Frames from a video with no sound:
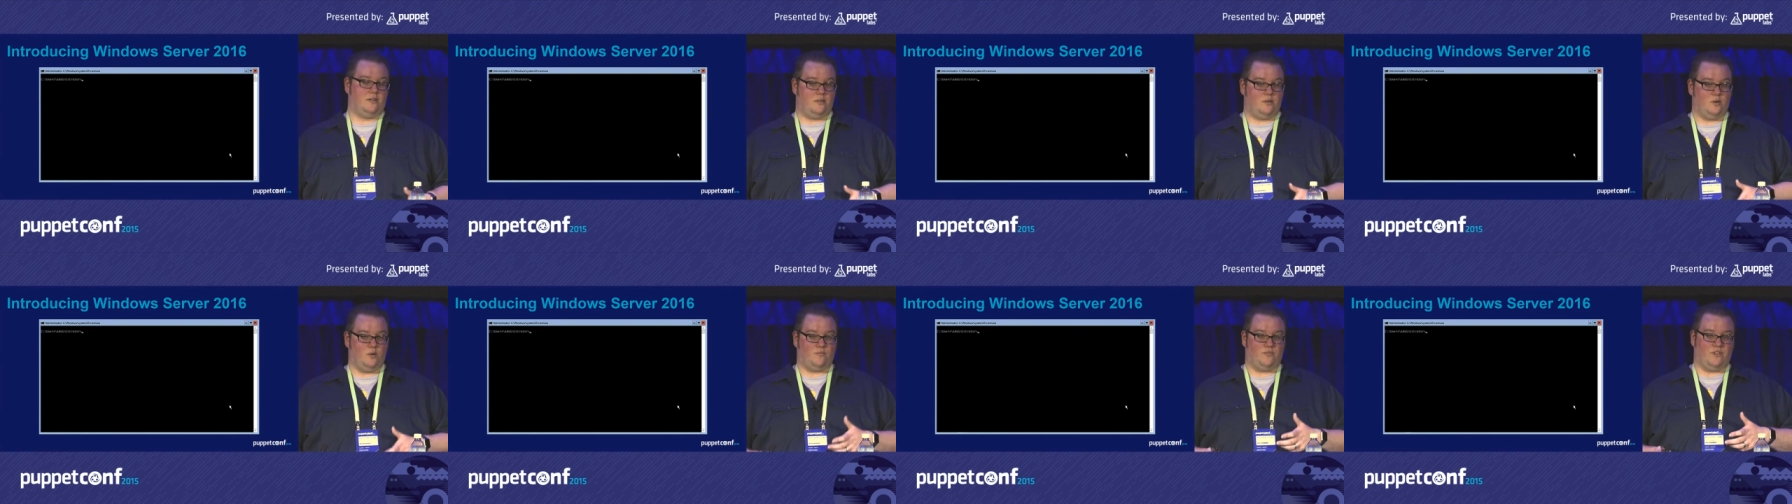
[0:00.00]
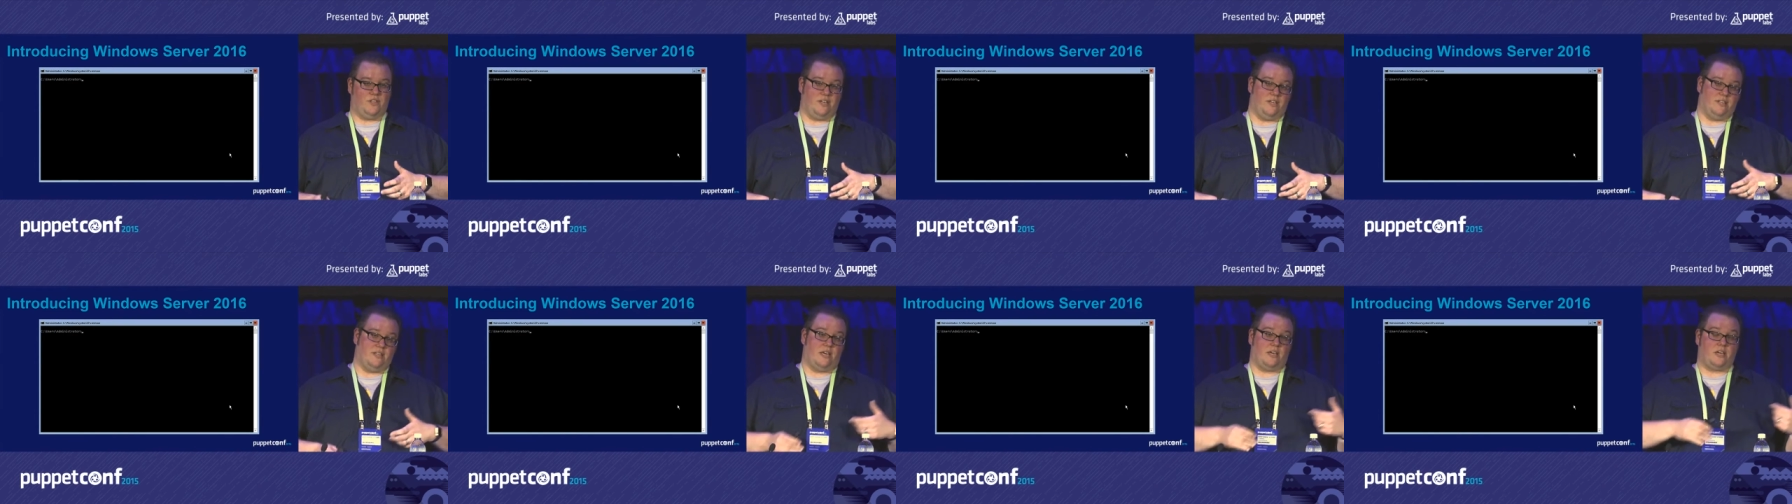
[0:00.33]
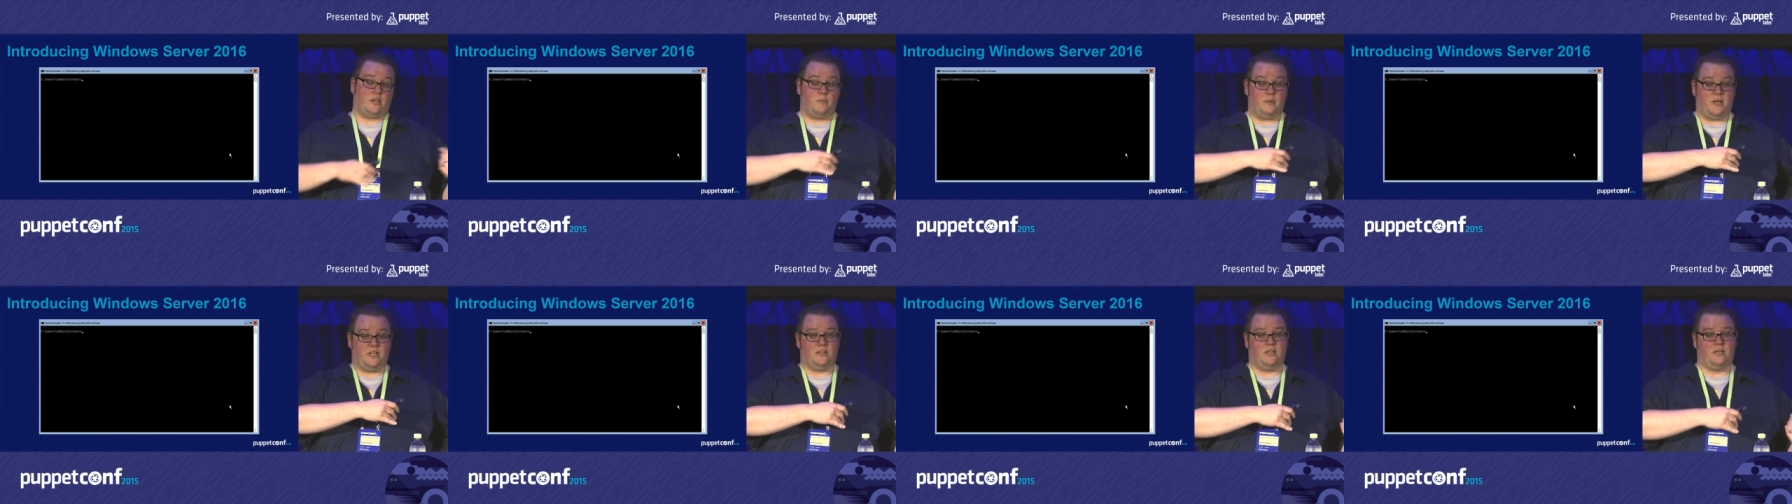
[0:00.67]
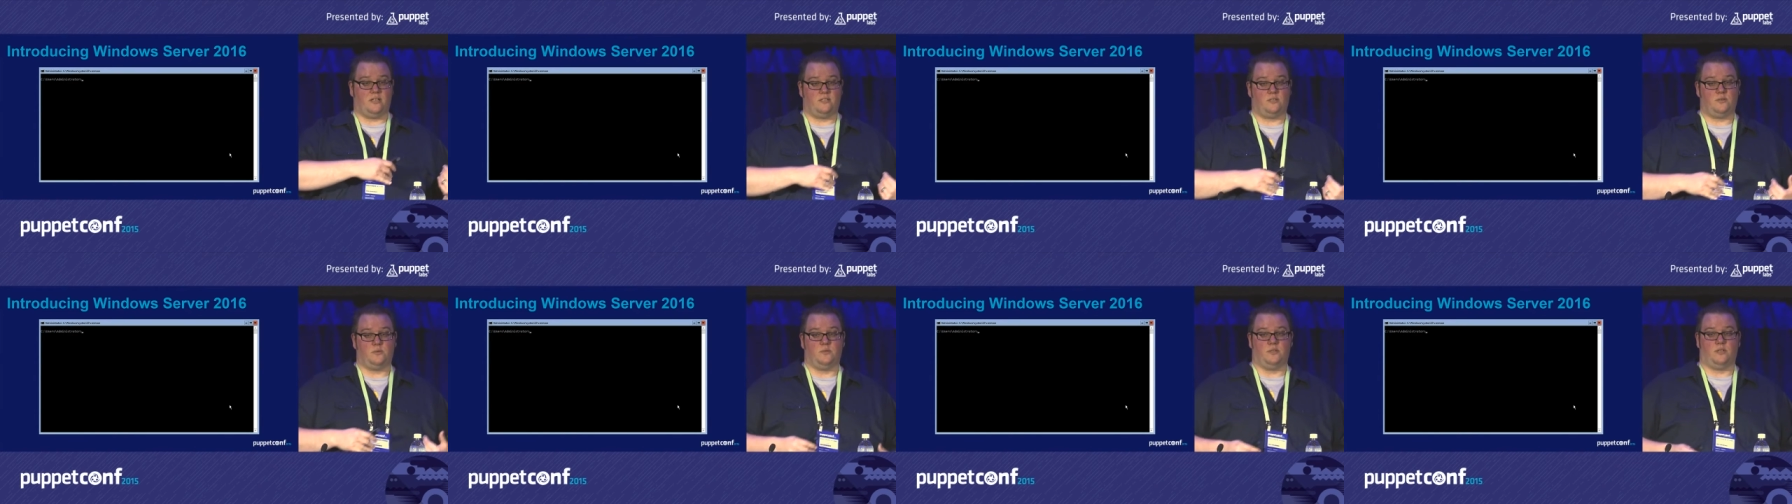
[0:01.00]
hopefully get that command
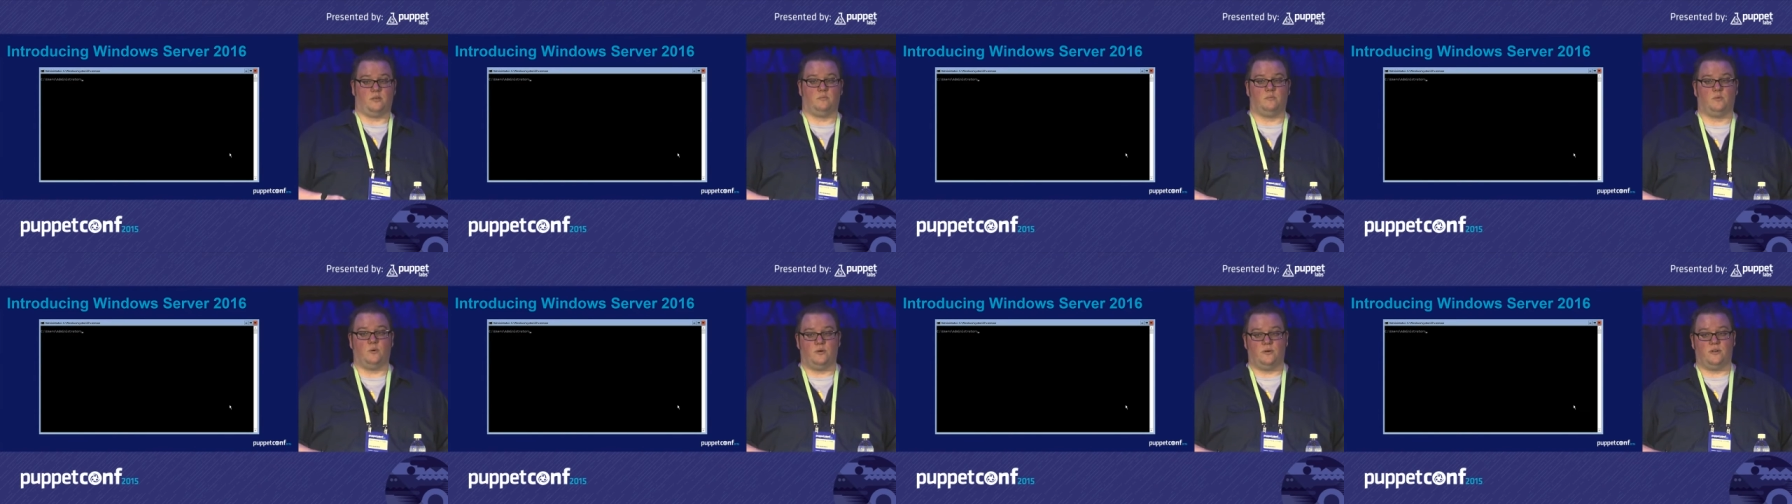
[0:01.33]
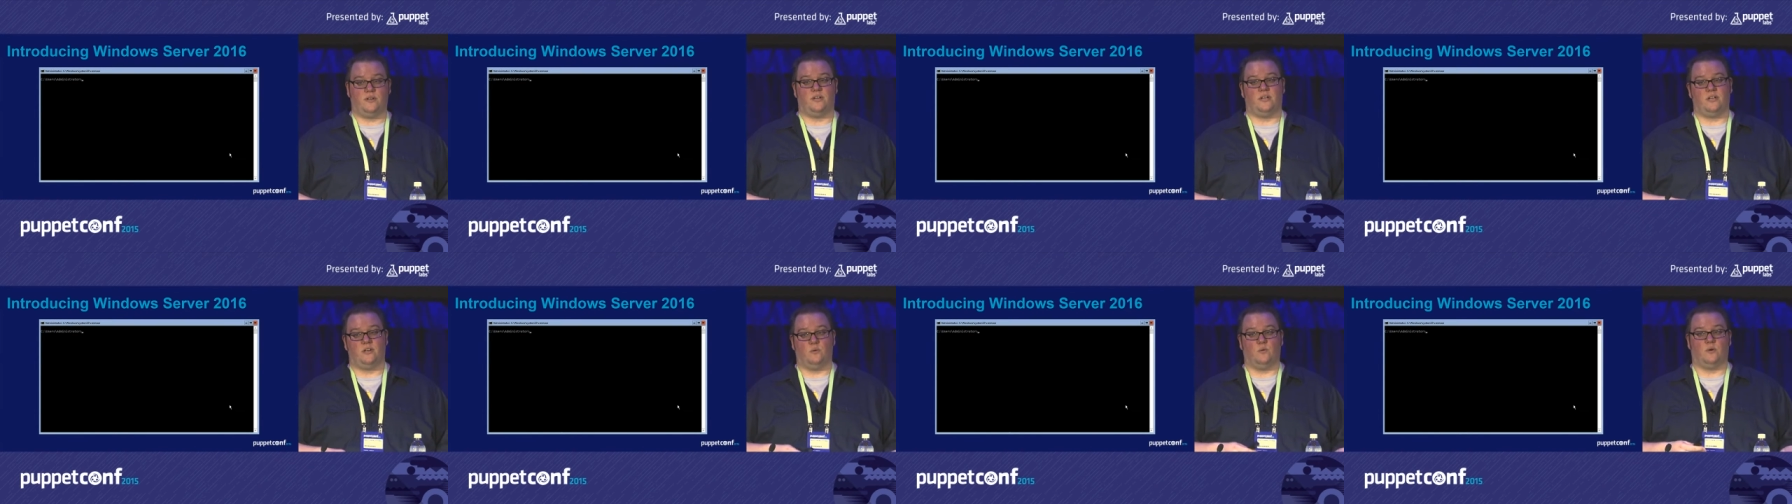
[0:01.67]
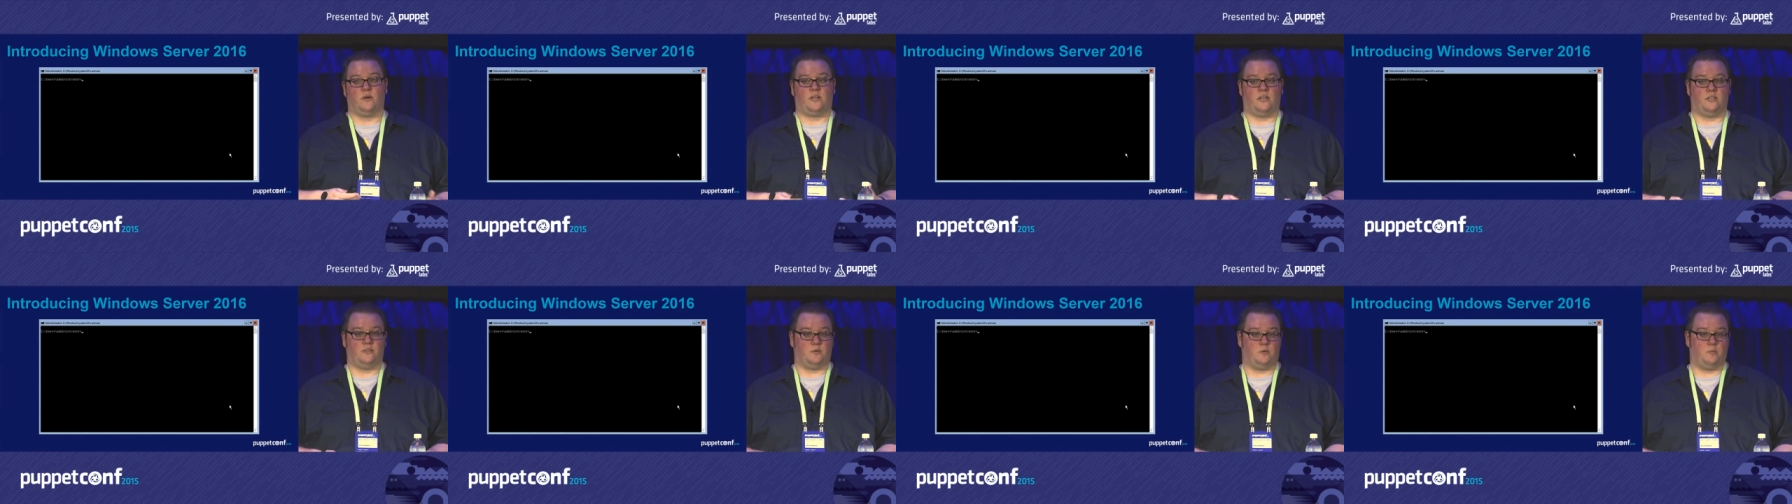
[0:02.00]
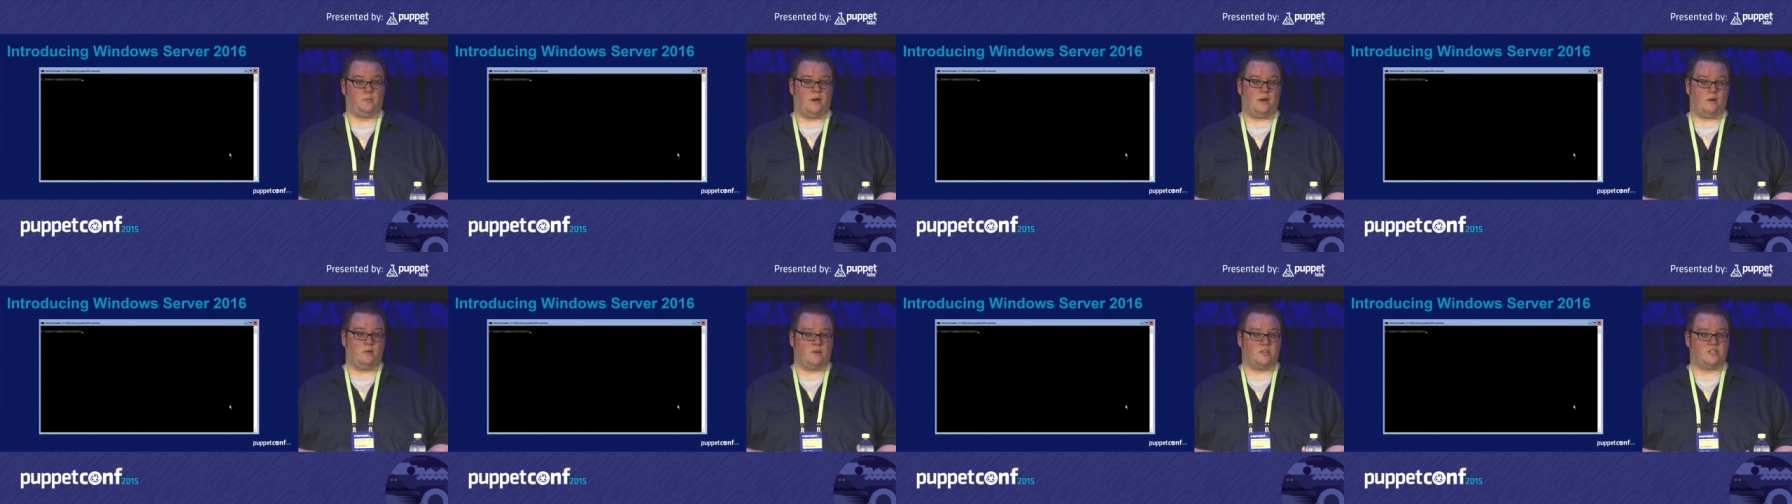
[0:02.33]
line tooling ported into working through
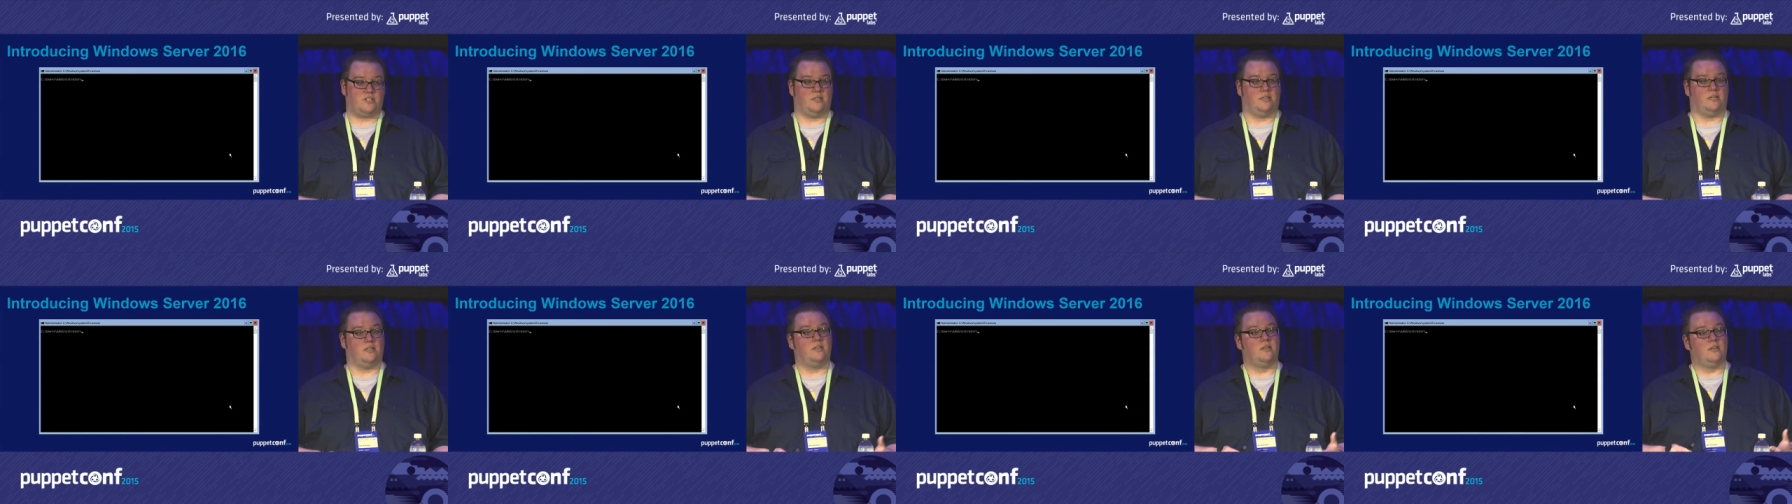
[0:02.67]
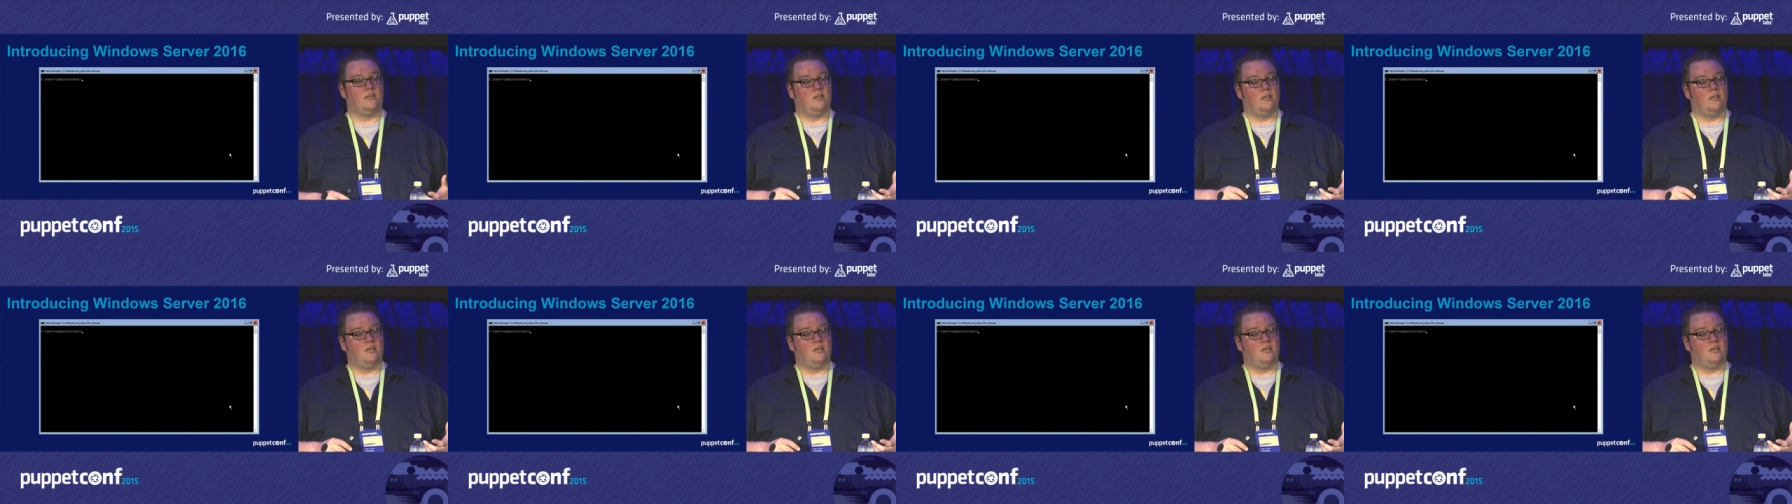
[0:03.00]
PowerShell